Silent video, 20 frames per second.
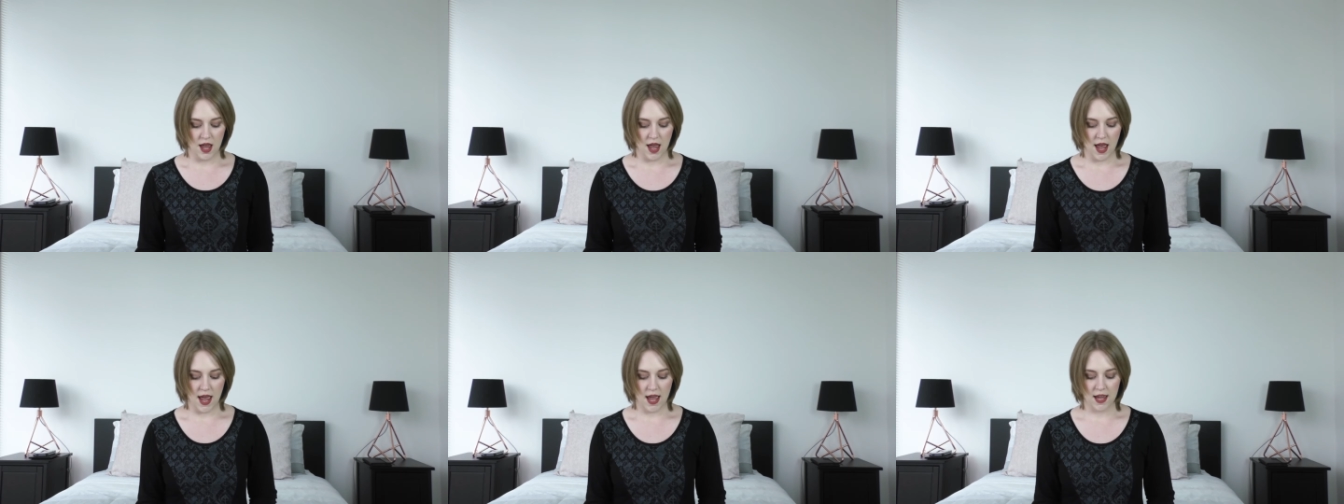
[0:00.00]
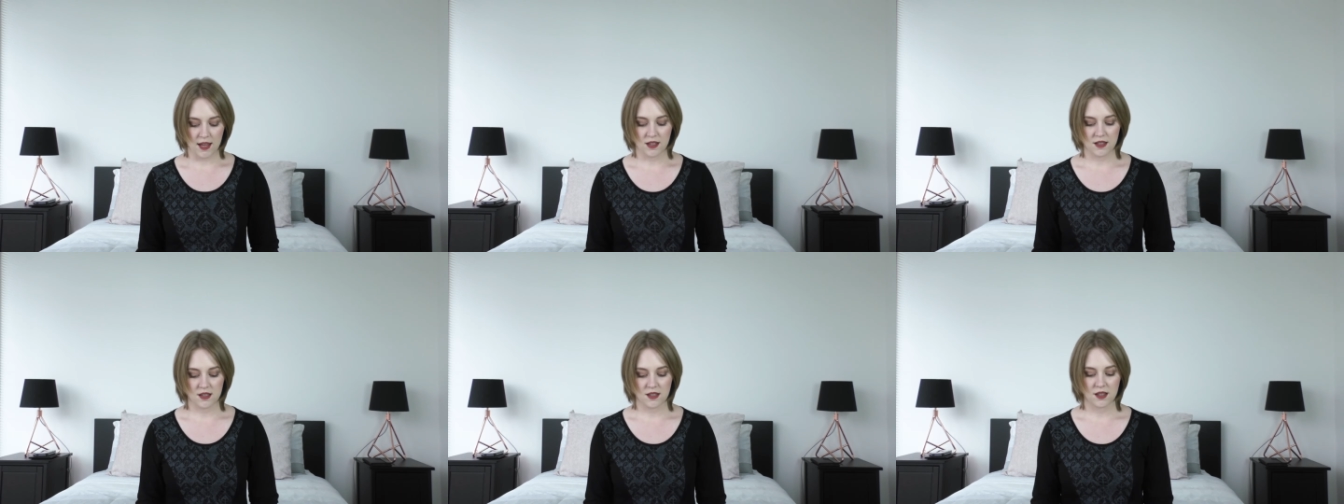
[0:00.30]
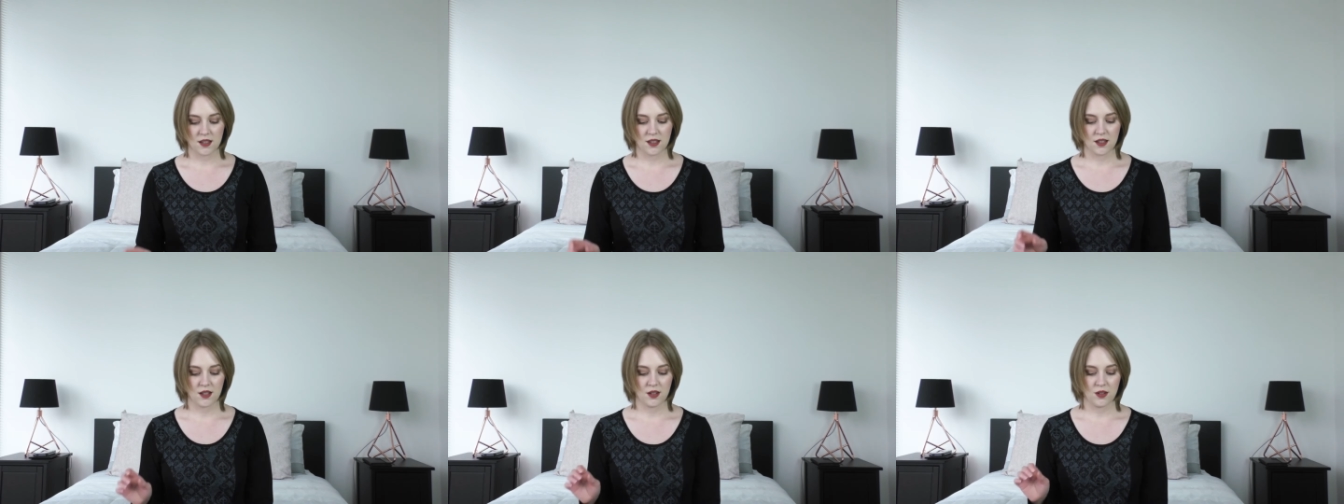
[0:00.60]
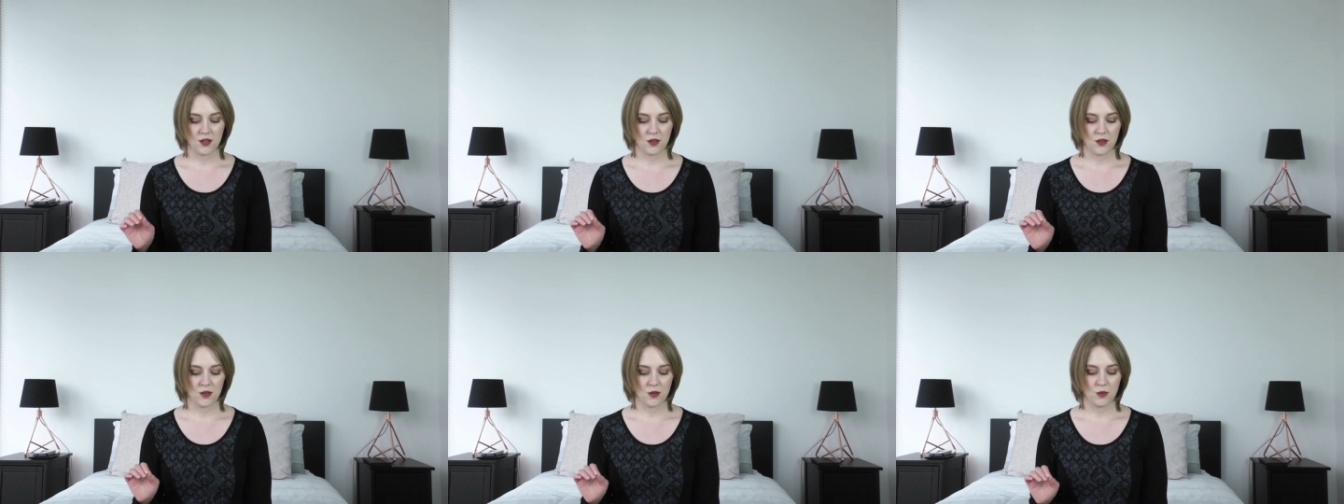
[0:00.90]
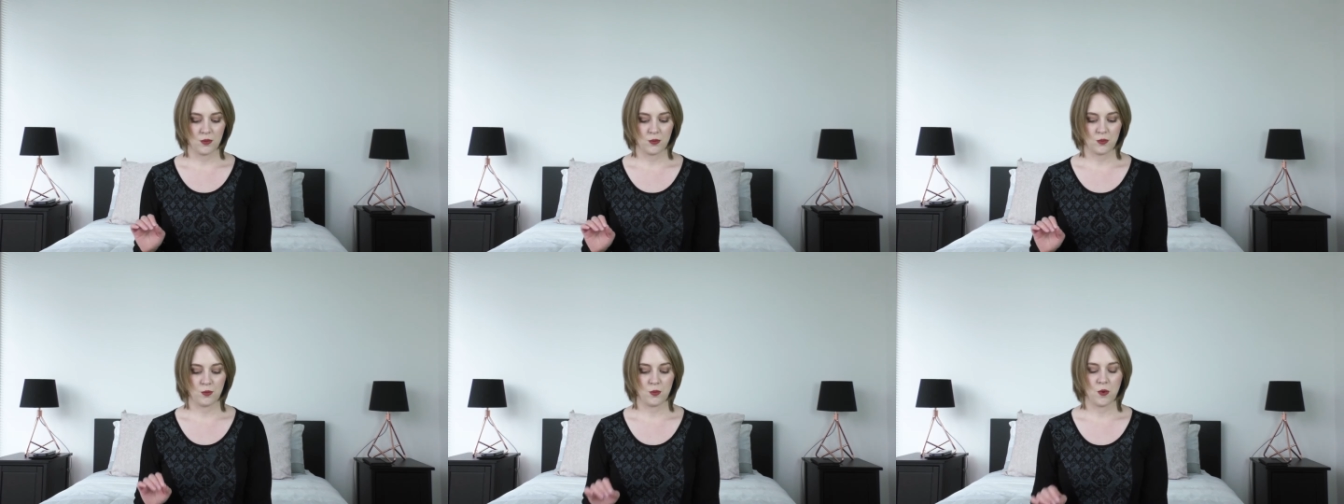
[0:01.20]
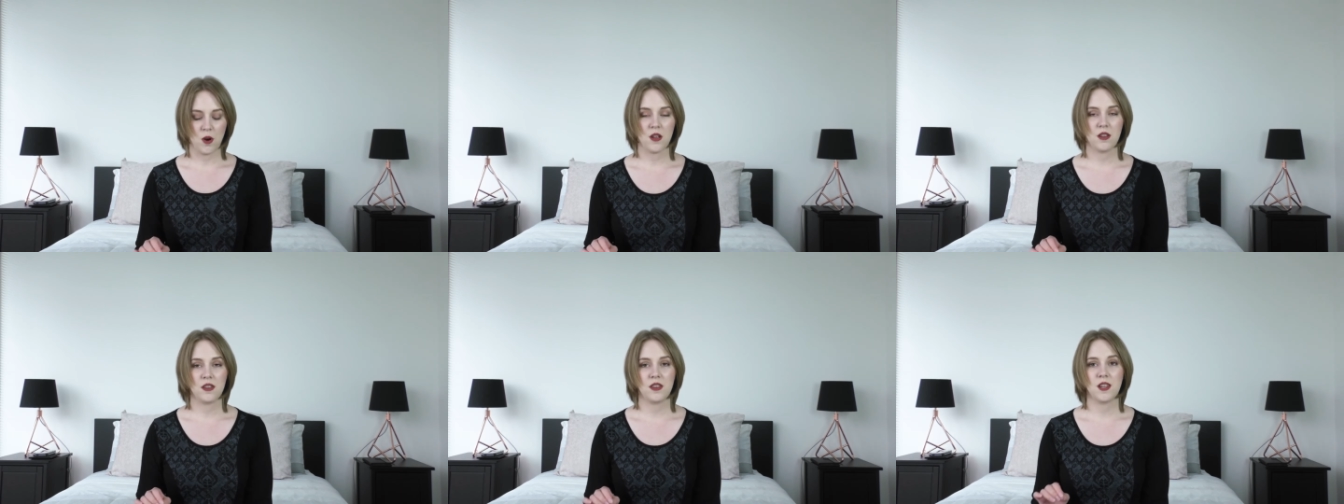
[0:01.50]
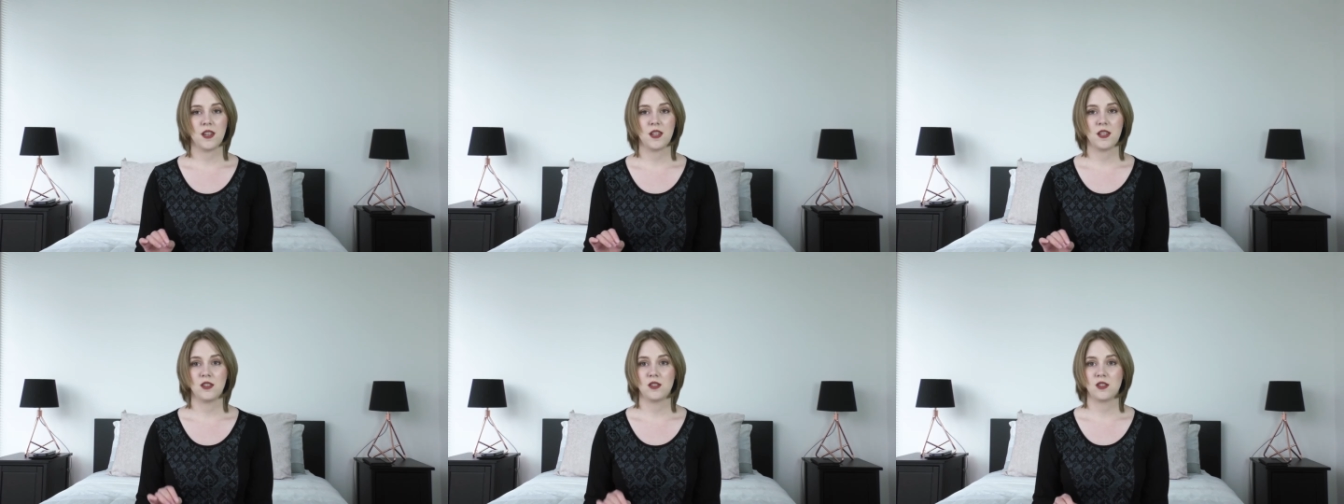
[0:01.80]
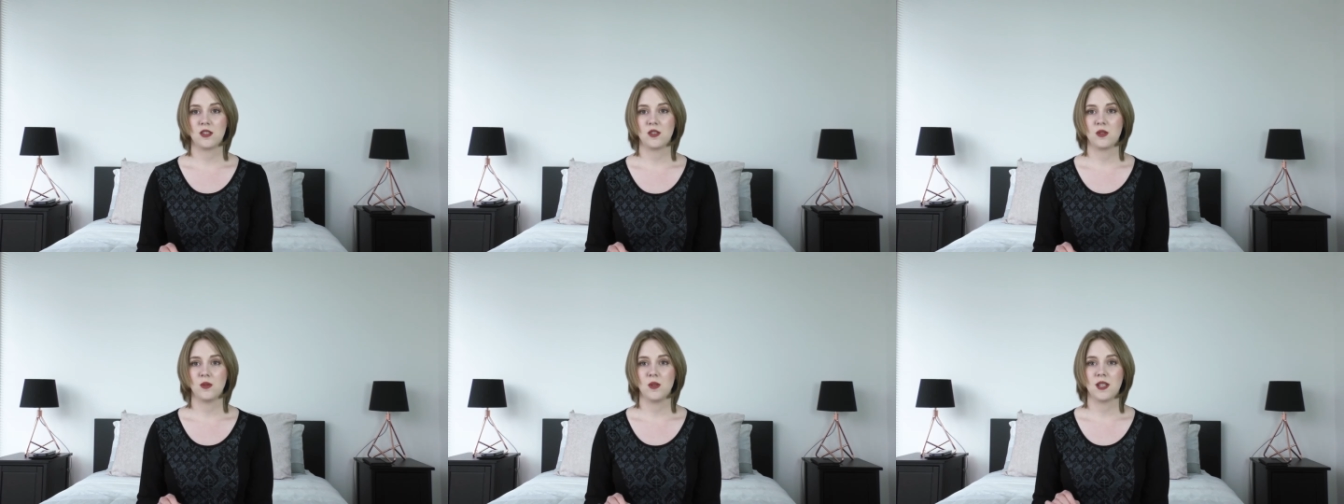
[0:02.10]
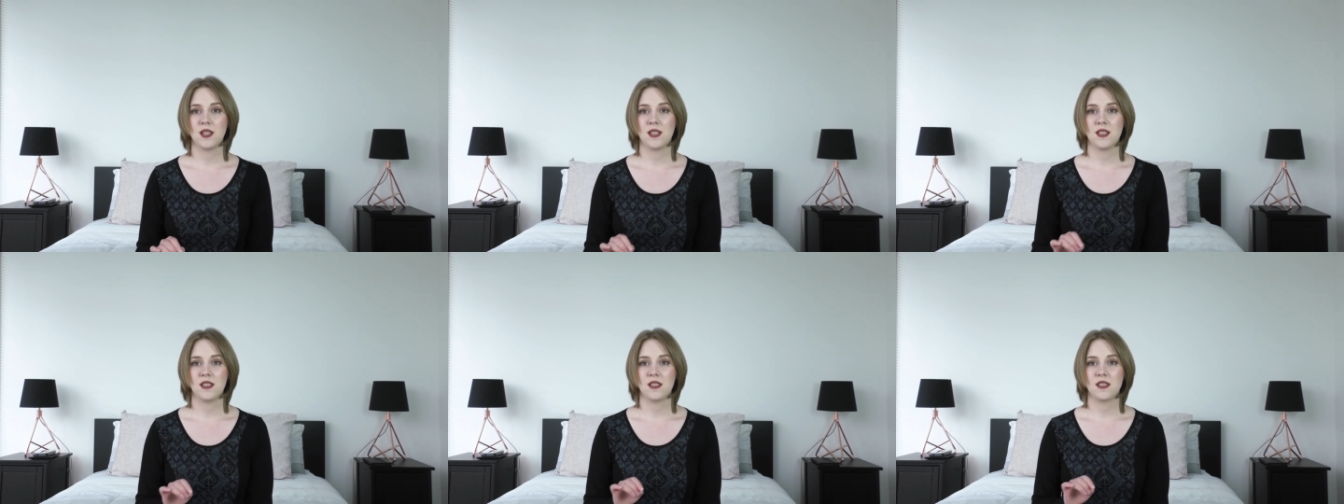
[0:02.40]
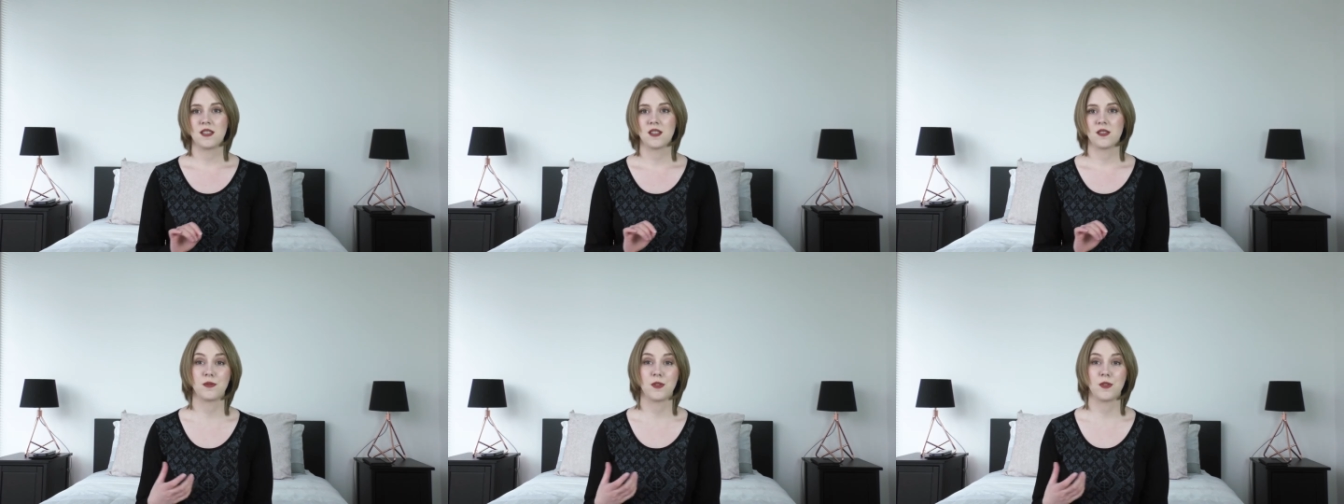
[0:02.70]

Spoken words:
And what they do is,